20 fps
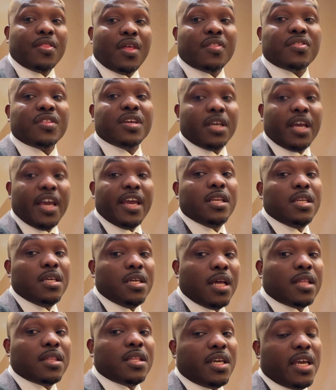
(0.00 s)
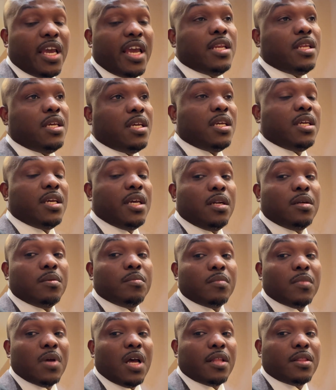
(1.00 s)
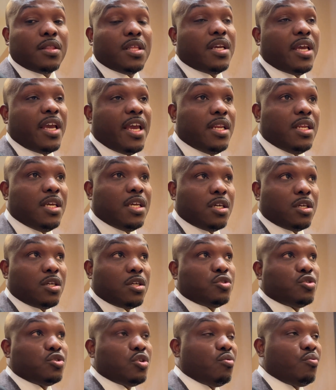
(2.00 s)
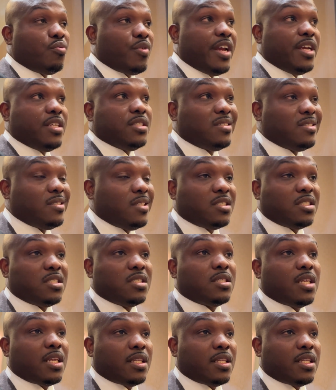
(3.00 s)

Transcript: think Haney can get him. I think Haney can control range and distance.